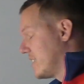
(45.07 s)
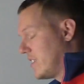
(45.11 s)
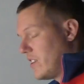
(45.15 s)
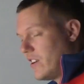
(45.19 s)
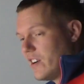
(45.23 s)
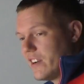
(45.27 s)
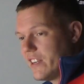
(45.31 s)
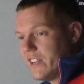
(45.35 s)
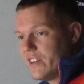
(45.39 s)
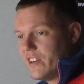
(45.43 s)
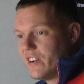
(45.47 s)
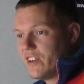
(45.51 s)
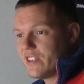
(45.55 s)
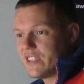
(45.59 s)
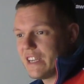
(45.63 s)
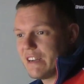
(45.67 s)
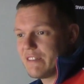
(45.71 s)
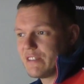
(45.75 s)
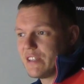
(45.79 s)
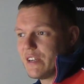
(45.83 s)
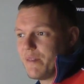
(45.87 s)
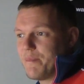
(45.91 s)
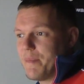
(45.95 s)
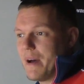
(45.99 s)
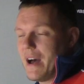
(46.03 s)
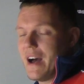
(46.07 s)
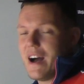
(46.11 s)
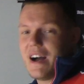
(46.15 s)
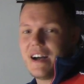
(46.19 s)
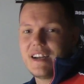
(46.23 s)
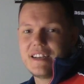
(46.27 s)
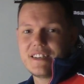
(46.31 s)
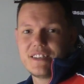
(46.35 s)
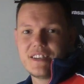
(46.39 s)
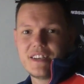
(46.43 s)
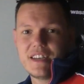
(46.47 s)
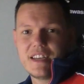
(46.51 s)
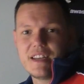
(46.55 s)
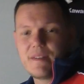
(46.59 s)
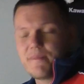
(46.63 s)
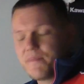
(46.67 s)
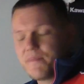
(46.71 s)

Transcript: God, he knows how to party, doesn't